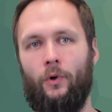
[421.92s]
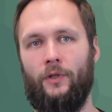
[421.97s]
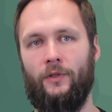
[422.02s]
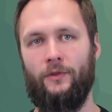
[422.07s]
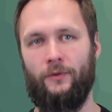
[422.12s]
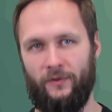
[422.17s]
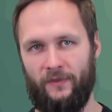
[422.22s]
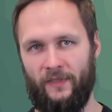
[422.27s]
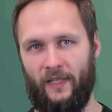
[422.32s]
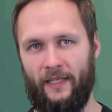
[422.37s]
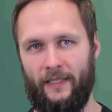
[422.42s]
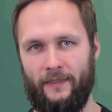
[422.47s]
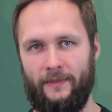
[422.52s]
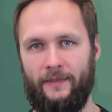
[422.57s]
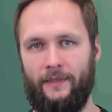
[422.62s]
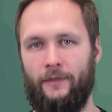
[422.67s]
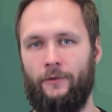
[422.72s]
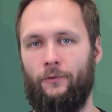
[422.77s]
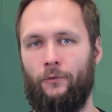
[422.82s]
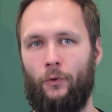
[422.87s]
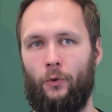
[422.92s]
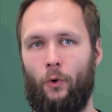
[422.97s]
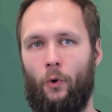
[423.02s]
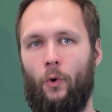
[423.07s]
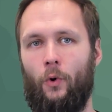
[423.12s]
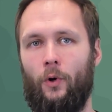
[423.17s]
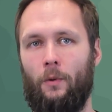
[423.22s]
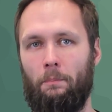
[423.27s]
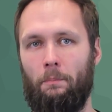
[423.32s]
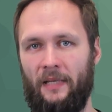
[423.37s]
society, for
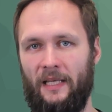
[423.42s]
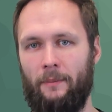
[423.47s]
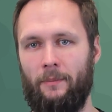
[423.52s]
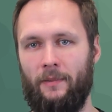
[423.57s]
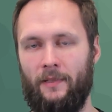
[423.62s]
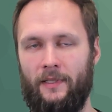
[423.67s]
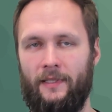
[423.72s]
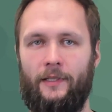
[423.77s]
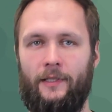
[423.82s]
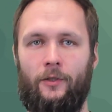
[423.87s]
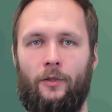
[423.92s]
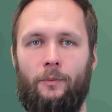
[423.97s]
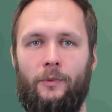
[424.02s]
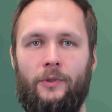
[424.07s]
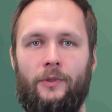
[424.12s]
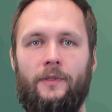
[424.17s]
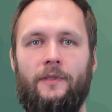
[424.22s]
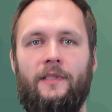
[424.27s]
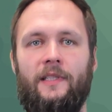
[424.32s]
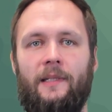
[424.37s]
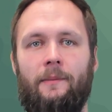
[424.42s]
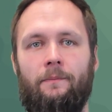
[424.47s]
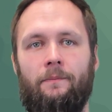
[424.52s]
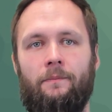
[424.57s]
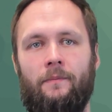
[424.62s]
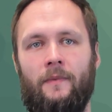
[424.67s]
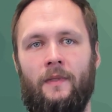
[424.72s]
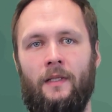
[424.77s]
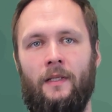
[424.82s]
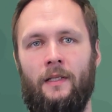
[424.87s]
all people in the community.
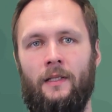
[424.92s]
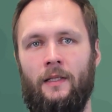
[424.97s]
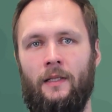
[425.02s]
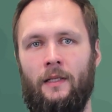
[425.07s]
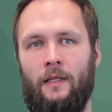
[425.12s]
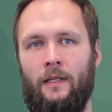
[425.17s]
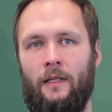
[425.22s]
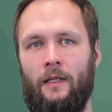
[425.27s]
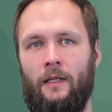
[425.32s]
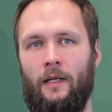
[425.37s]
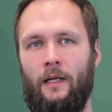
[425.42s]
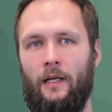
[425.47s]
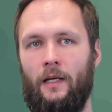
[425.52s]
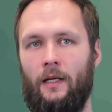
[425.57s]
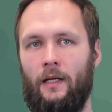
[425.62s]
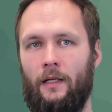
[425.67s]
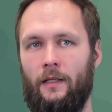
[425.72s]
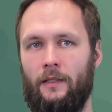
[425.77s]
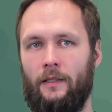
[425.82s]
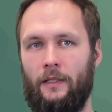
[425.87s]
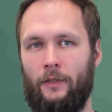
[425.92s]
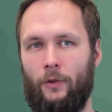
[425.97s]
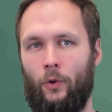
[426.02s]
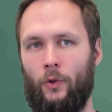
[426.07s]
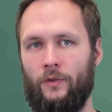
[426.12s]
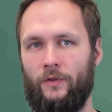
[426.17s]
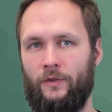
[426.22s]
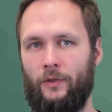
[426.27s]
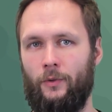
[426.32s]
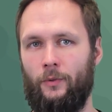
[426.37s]
It
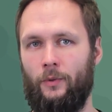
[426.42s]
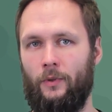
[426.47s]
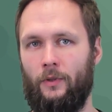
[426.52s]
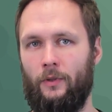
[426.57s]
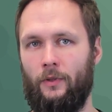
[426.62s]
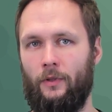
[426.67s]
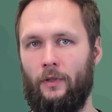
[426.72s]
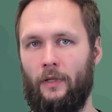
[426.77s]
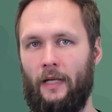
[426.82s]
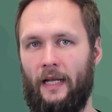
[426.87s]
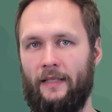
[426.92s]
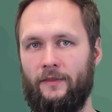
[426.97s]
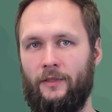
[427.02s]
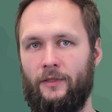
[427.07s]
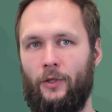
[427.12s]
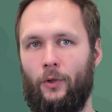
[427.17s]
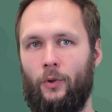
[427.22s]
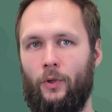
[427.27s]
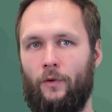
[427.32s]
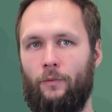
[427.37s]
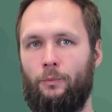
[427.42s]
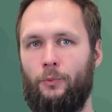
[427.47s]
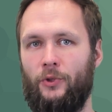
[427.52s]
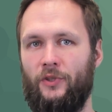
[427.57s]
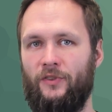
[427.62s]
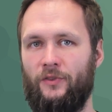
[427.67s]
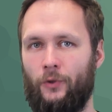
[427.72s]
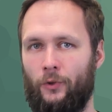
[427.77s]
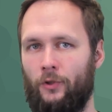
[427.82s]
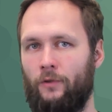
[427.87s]
also has a goal of
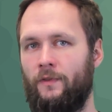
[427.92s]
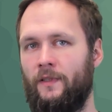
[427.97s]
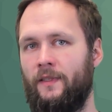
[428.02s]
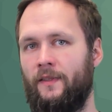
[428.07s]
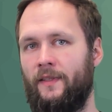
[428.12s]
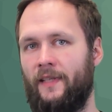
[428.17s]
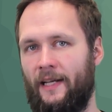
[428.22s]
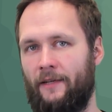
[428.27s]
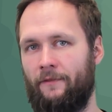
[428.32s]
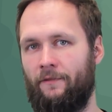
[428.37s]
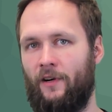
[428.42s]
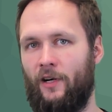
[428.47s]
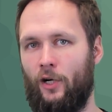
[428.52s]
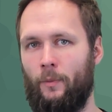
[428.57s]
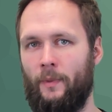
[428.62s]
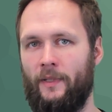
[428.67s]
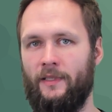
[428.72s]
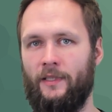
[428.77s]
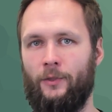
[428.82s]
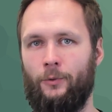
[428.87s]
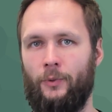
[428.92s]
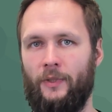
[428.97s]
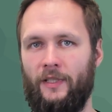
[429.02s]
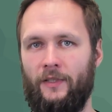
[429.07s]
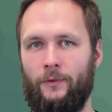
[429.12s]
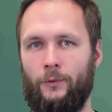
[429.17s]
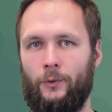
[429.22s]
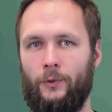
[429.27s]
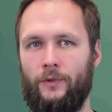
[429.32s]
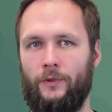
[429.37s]
preserving the environment and
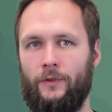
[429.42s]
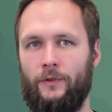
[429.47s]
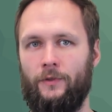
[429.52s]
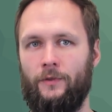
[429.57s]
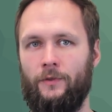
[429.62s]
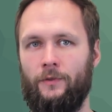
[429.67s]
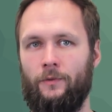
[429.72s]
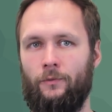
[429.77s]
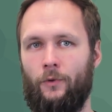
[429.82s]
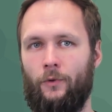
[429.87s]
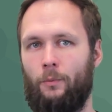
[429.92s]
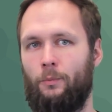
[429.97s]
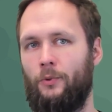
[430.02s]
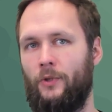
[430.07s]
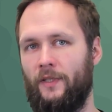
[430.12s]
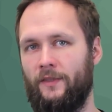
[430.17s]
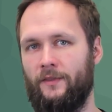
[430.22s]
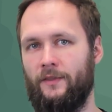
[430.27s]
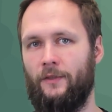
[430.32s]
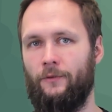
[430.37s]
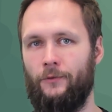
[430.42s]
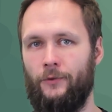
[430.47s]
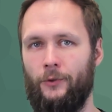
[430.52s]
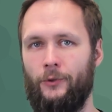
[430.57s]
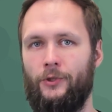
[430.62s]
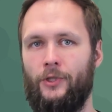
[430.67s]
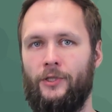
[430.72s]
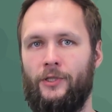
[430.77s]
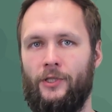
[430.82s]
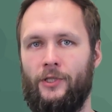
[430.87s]
resources for present and
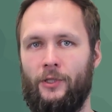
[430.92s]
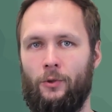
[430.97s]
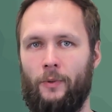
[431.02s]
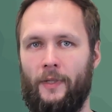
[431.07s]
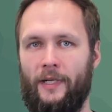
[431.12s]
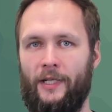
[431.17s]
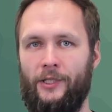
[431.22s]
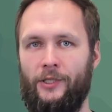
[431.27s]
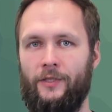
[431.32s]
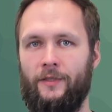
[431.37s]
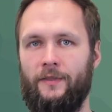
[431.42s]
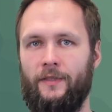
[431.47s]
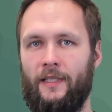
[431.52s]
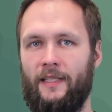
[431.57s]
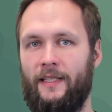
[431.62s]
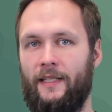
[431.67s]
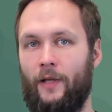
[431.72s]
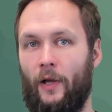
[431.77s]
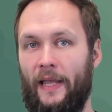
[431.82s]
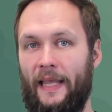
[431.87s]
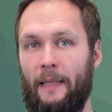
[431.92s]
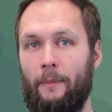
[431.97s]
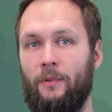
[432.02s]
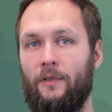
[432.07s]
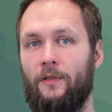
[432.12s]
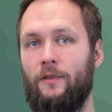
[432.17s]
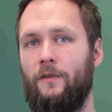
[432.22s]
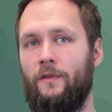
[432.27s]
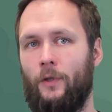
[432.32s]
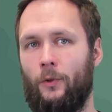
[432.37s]
future generations and enable
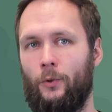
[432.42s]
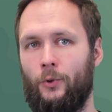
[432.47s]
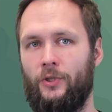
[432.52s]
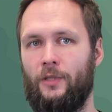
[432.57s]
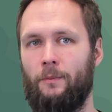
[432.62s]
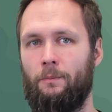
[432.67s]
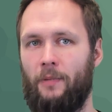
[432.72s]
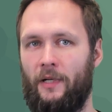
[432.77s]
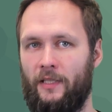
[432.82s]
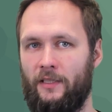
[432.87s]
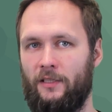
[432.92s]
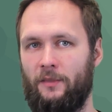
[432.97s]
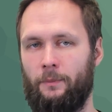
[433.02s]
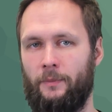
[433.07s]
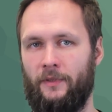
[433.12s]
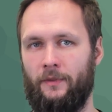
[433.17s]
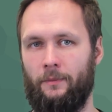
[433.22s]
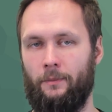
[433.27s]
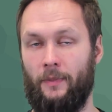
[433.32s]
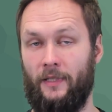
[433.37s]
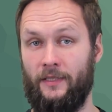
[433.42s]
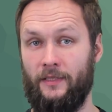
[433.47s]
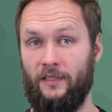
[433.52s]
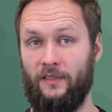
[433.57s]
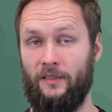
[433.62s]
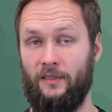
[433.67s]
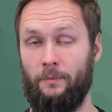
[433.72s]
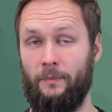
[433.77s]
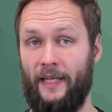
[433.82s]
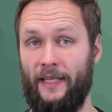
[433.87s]
social
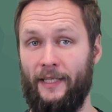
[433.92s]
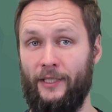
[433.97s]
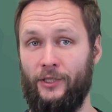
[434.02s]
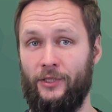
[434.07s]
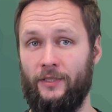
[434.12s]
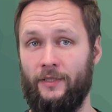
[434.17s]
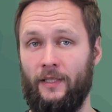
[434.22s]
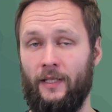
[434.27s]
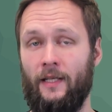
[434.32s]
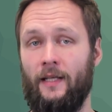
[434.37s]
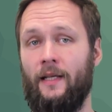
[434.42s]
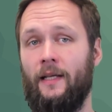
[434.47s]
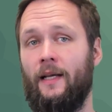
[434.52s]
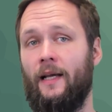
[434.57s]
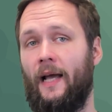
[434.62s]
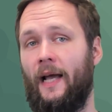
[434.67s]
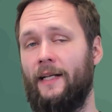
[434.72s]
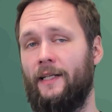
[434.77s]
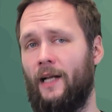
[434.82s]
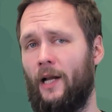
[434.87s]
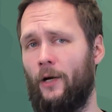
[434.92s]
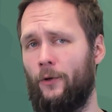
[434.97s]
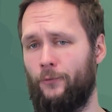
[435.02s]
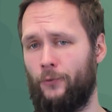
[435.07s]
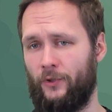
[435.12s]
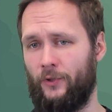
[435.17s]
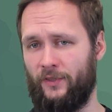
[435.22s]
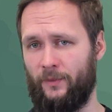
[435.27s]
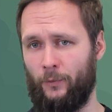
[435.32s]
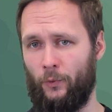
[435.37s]
participation and allow
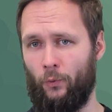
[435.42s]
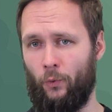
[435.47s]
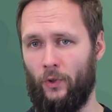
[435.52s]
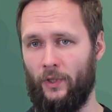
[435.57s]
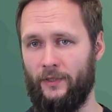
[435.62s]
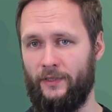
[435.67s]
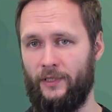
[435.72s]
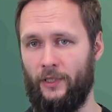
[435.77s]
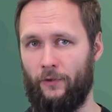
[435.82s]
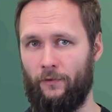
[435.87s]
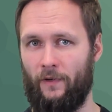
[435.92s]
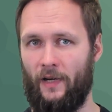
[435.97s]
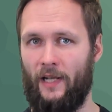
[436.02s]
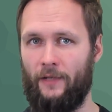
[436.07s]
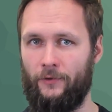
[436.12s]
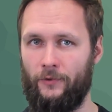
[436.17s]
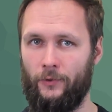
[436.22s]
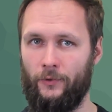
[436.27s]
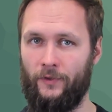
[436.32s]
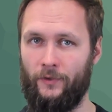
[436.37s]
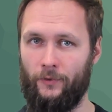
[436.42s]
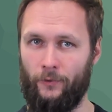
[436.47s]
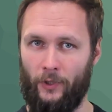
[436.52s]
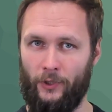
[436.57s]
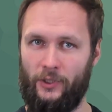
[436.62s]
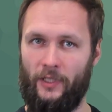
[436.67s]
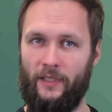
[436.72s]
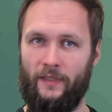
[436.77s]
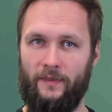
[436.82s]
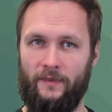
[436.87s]
for some quality of life. So it's not
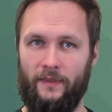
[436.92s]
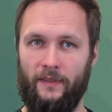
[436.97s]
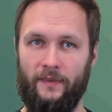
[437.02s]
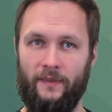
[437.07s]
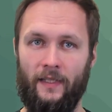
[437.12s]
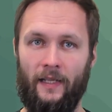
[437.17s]
just this